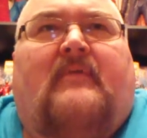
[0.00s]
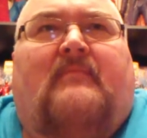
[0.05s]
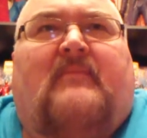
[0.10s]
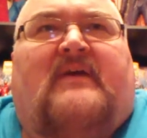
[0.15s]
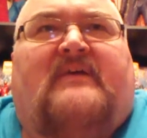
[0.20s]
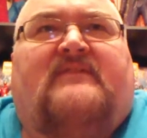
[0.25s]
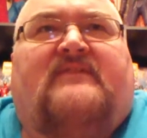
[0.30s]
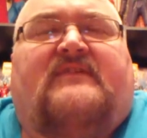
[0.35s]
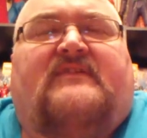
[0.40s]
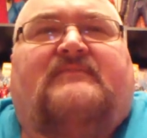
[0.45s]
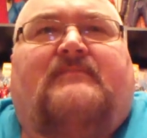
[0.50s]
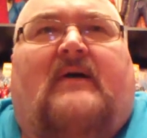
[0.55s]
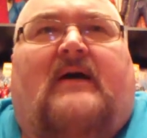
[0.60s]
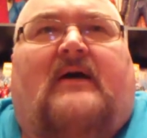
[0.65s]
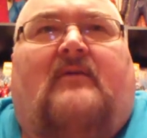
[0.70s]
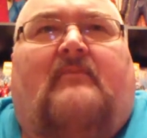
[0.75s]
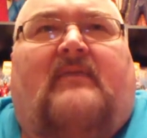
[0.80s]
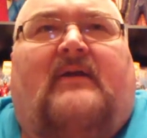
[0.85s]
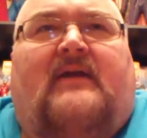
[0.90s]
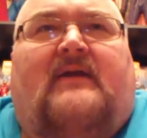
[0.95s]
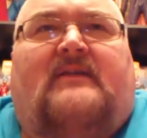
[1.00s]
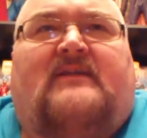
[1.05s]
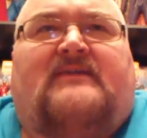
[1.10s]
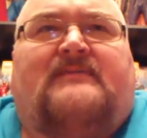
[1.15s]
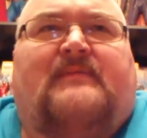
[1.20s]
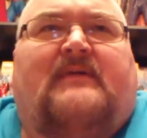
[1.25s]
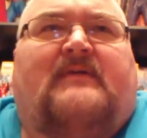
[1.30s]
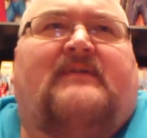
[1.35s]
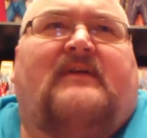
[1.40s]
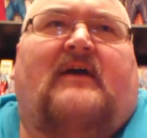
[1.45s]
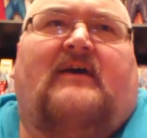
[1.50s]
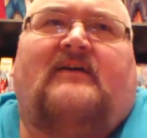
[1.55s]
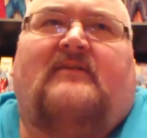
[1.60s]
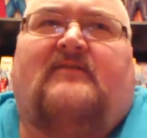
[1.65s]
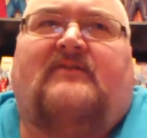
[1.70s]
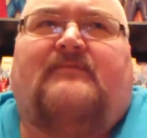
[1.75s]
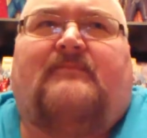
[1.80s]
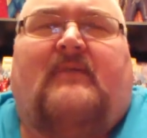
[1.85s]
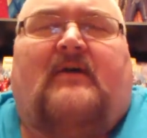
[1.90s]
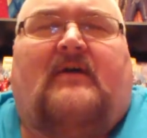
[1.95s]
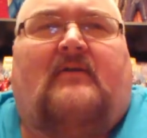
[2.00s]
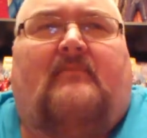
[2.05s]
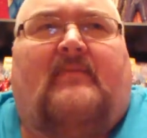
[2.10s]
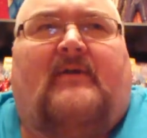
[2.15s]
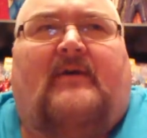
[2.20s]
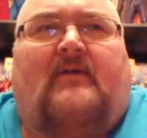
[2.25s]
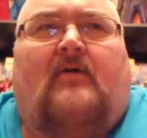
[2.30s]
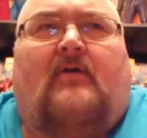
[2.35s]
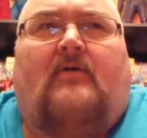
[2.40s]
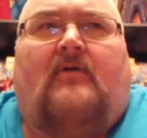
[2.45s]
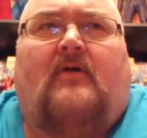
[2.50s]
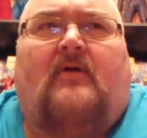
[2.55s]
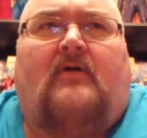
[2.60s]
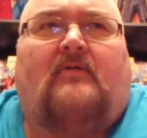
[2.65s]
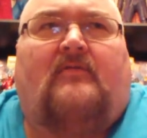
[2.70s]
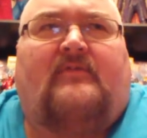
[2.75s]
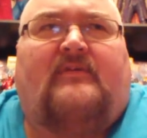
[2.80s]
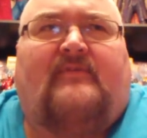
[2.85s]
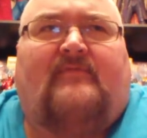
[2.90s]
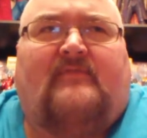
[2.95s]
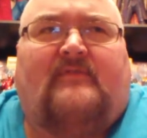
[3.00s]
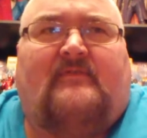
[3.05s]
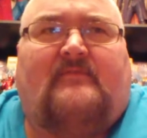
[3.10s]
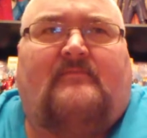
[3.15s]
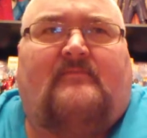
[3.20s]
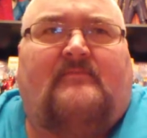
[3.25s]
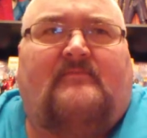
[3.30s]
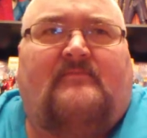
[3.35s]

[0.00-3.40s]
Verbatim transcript: Amazing Spider-Man, the Spectacular Spider-Man, all, all the different